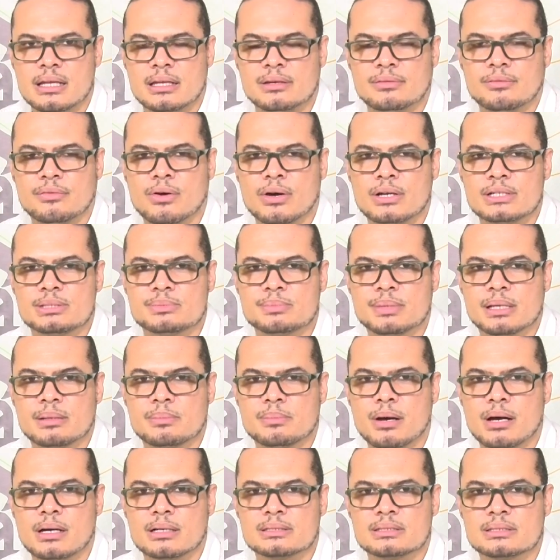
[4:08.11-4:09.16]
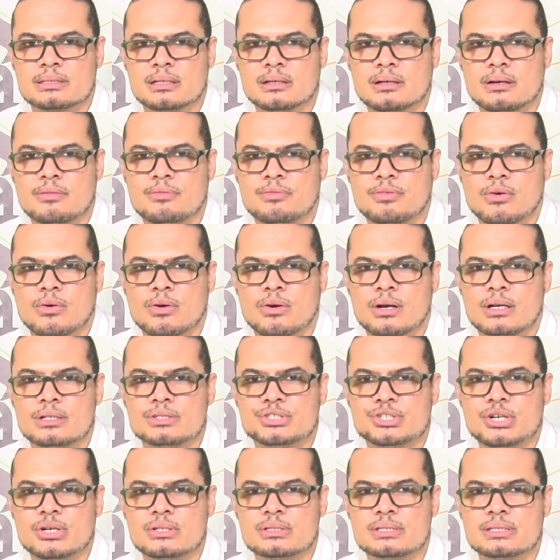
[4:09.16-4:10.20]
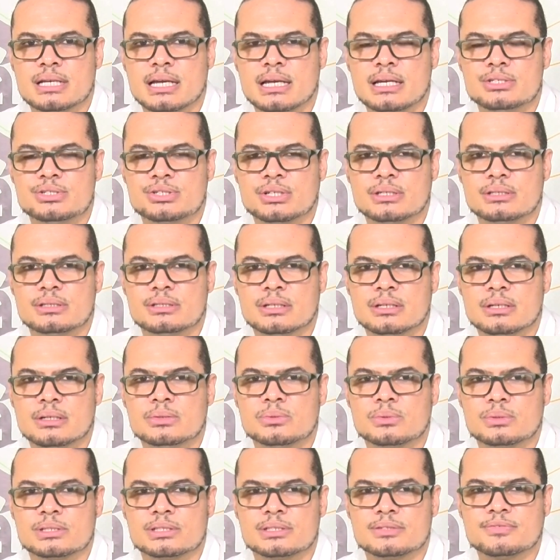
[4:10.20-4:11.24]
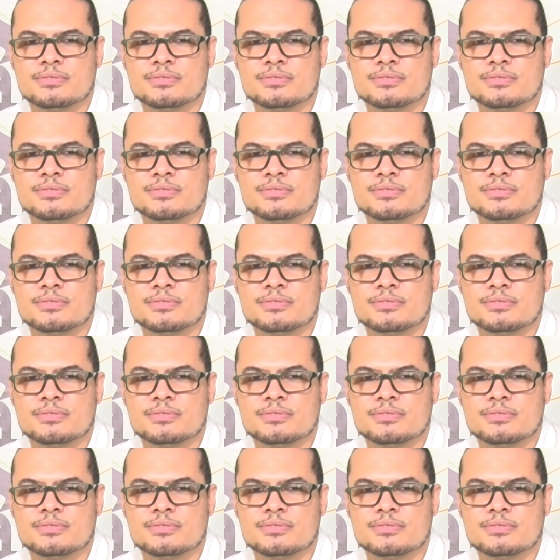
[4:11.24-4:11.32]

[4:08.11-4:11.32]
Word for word: The voicemail box for Chung's agent was